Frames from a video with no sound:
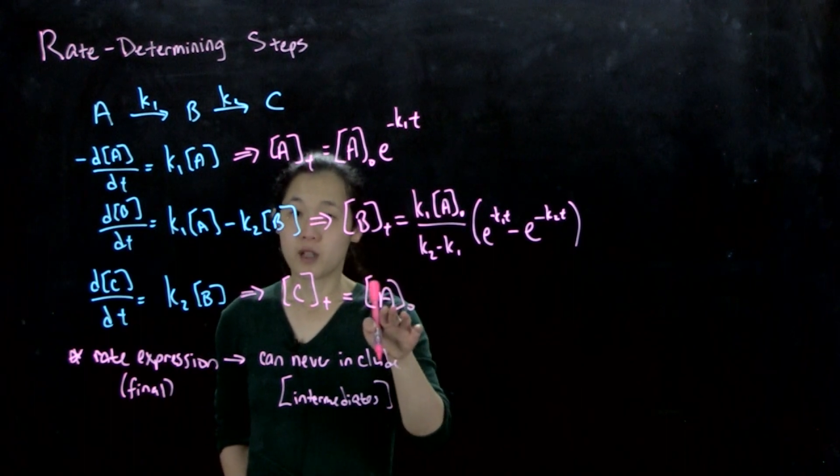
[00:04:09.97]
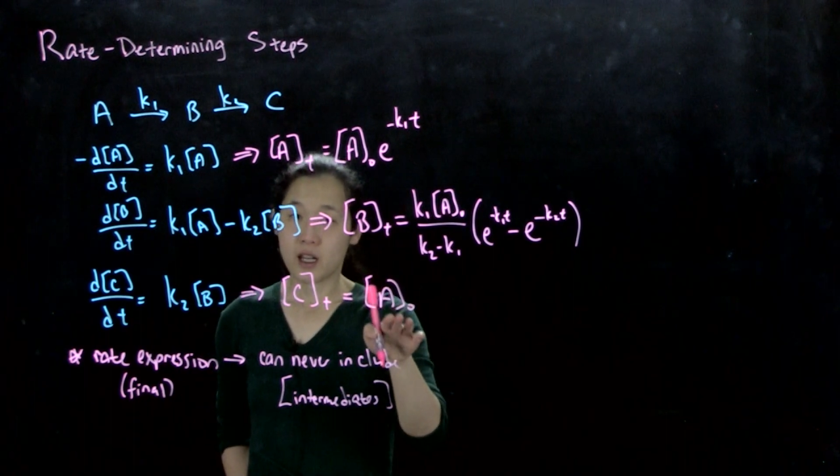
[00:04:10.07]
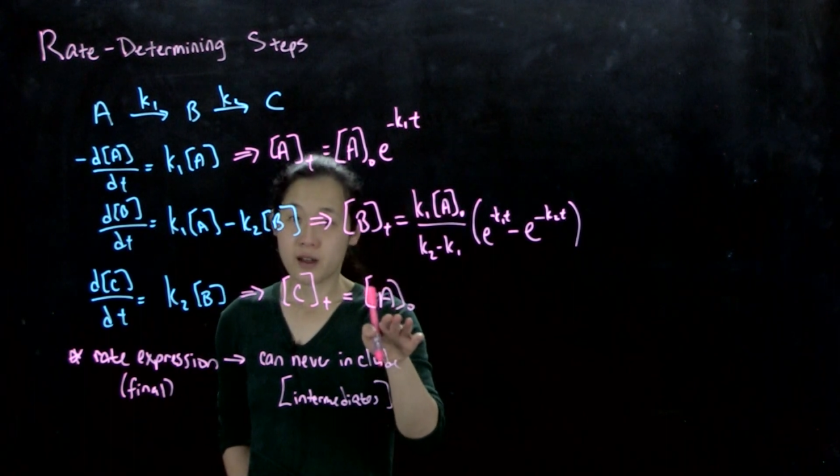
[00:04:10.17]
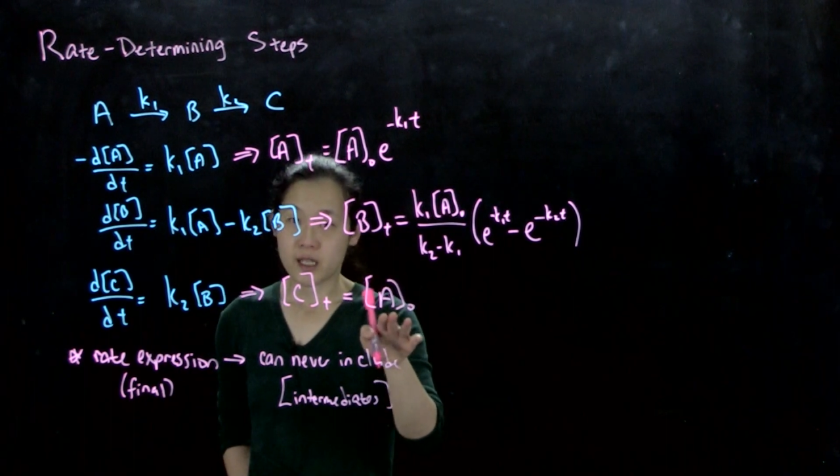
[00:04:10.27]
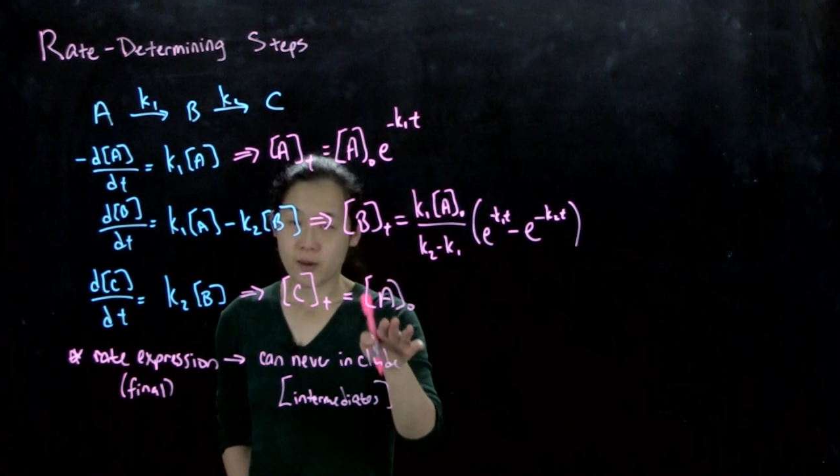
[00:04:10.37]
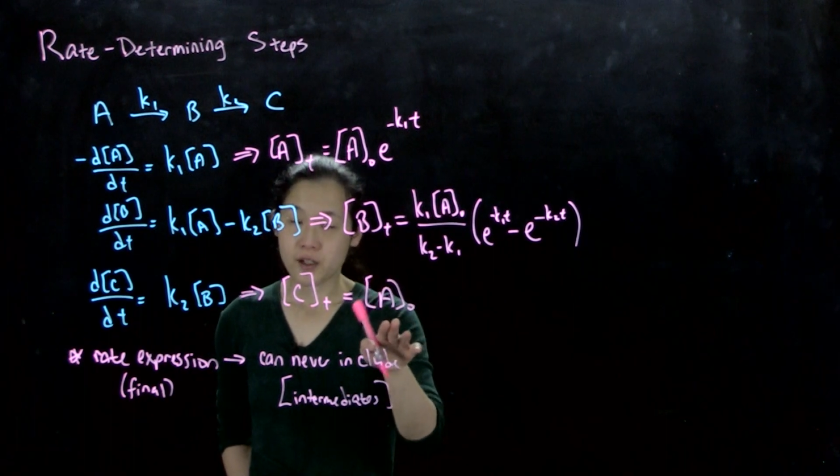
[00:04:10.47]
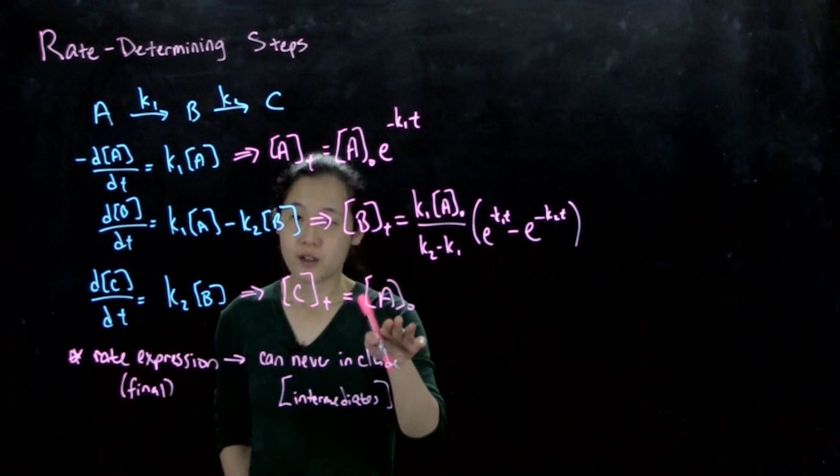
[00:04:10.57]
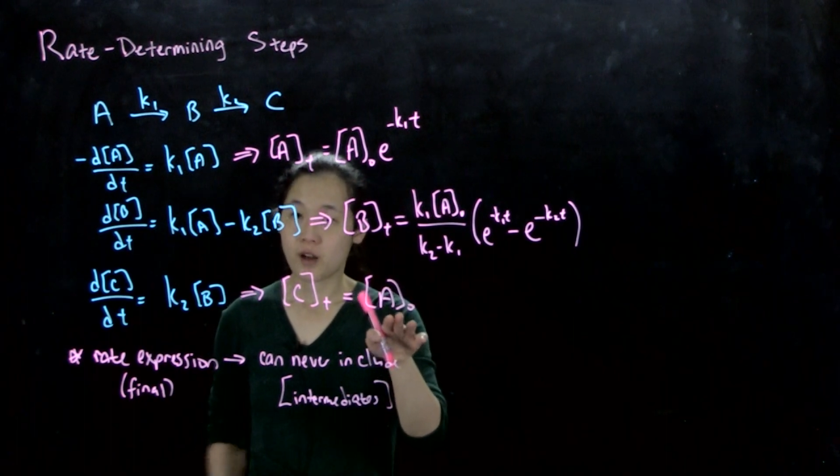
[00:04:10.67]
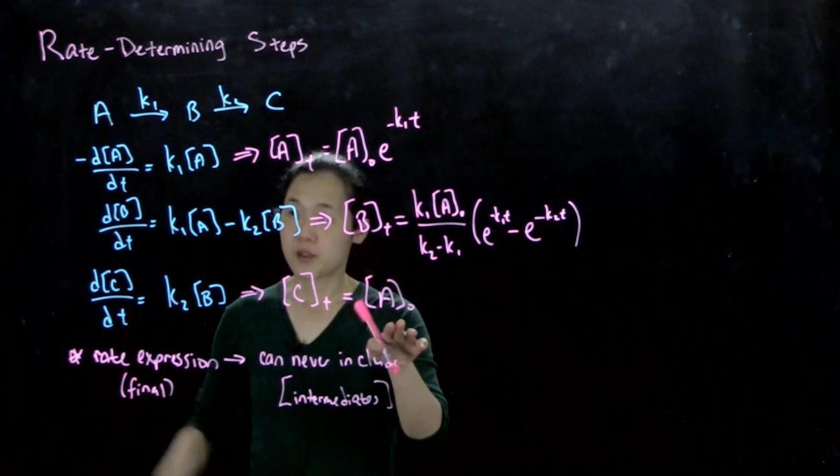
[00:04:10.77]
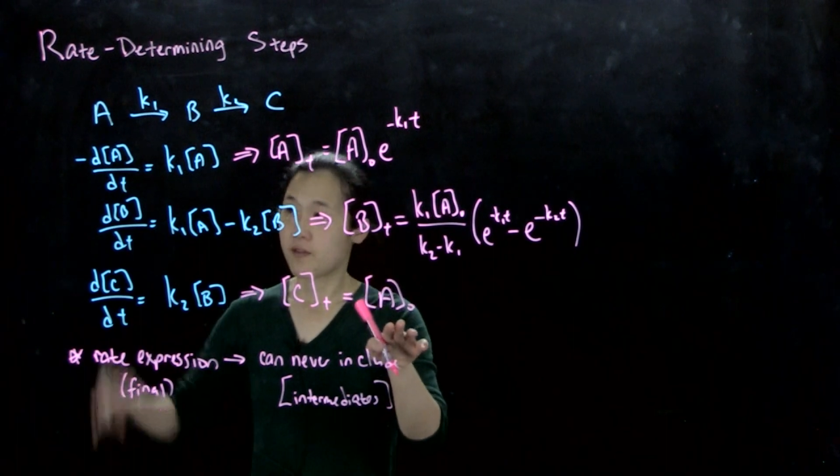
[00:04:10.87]
get an expression in
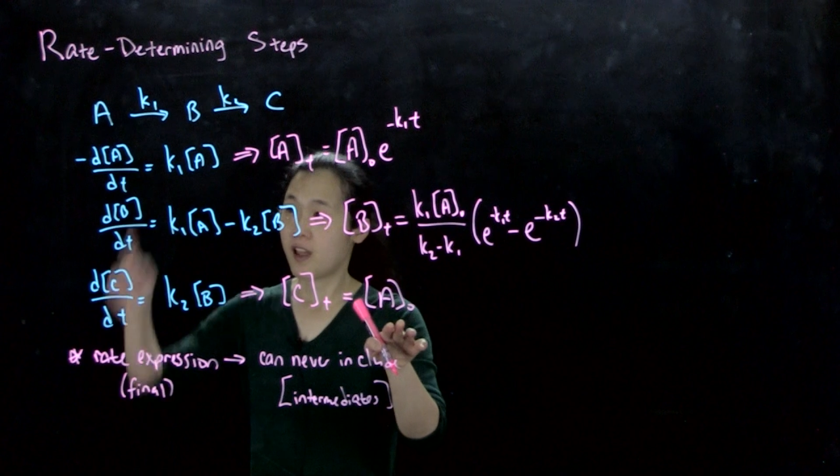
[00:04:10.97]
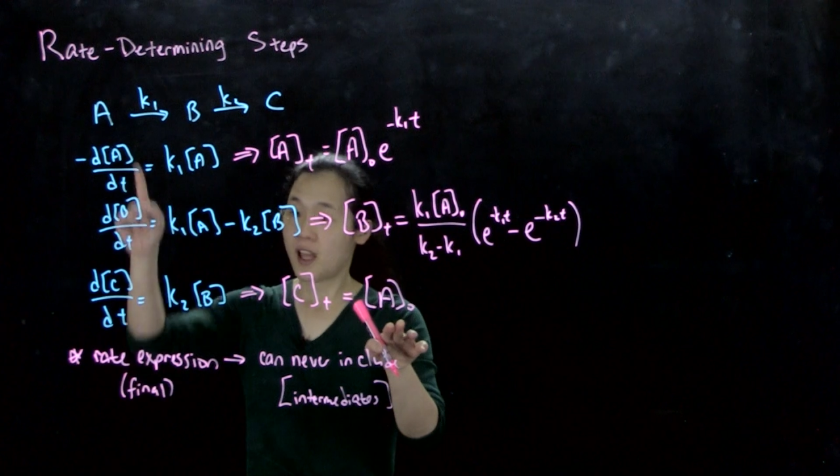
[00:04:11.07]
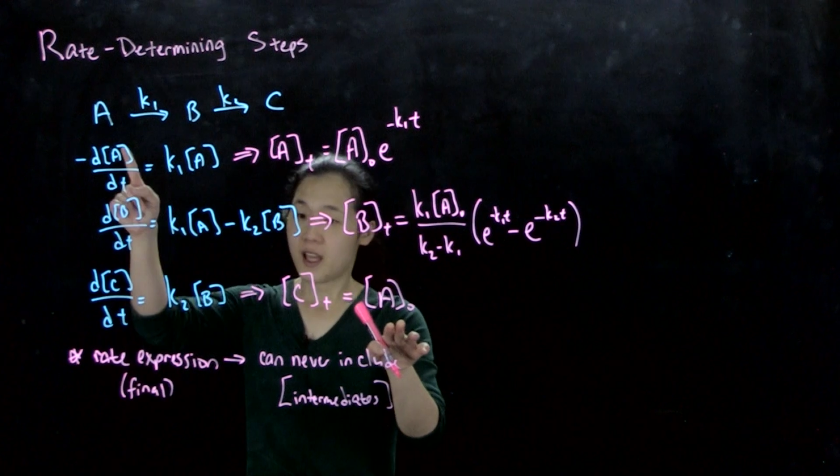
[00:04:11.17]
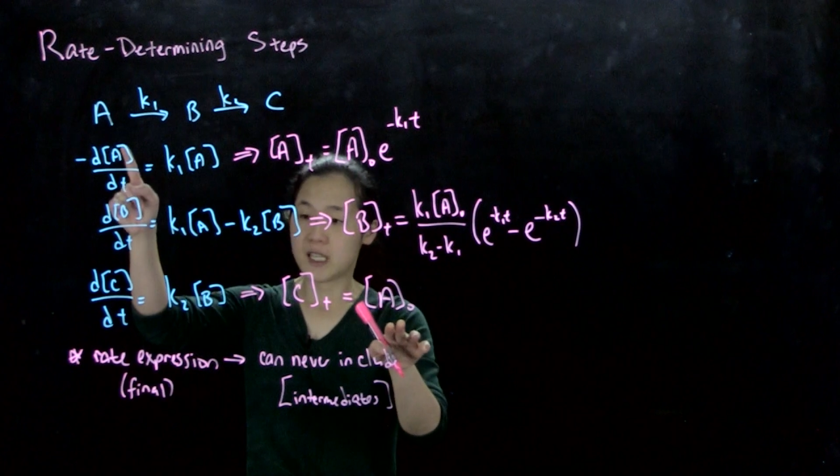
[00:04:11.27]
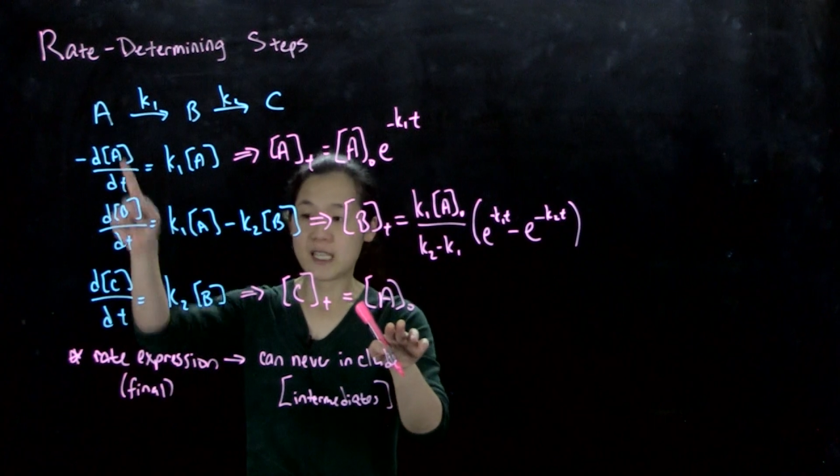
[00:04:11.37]
terms of a,